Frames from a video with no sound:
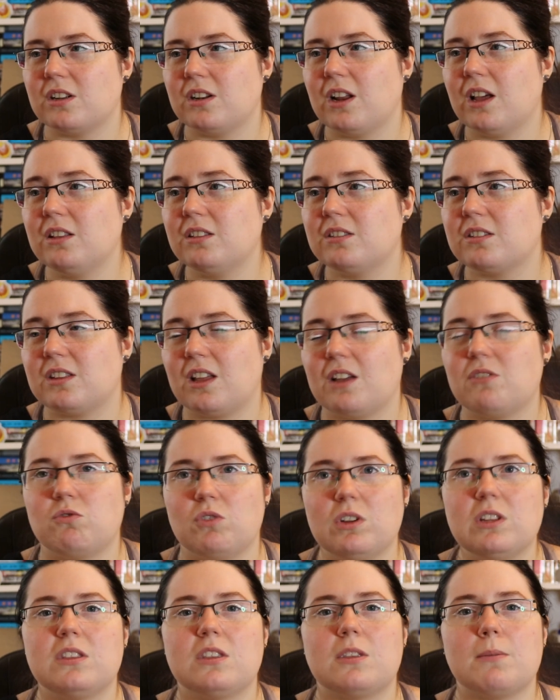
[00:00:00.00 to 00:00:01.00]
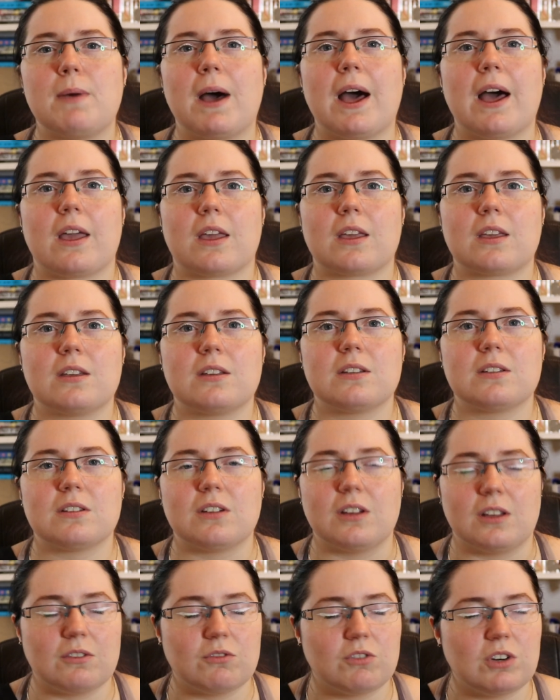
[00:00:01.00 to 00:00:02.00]
And then to then read the back,
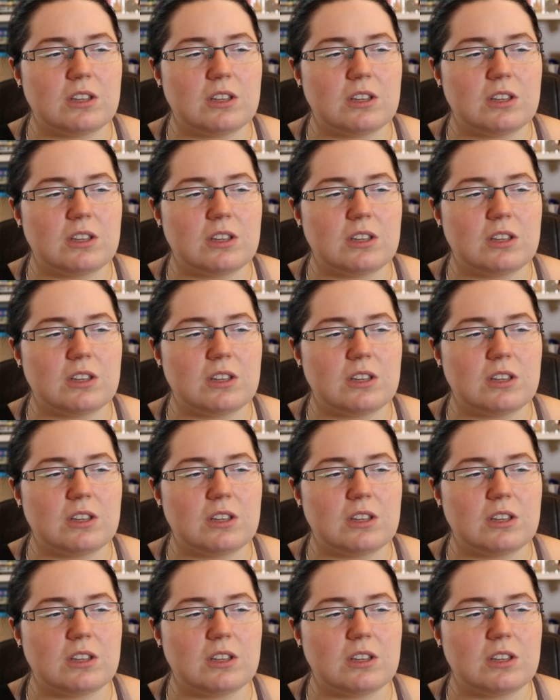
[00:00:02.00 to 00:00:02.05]
like,